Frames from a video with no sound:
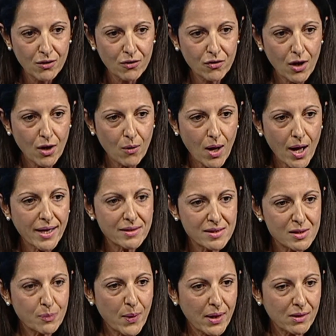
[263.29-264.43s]
So I had
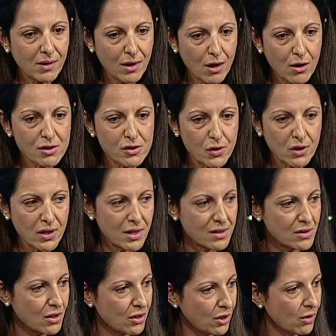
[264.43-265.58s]
spent the last few
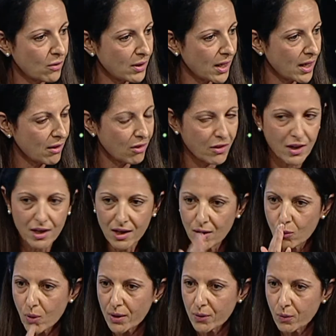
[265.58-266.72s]
years at uni
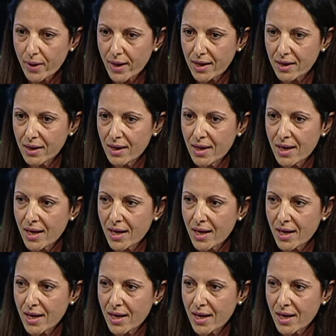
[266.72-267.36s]
thinking one way,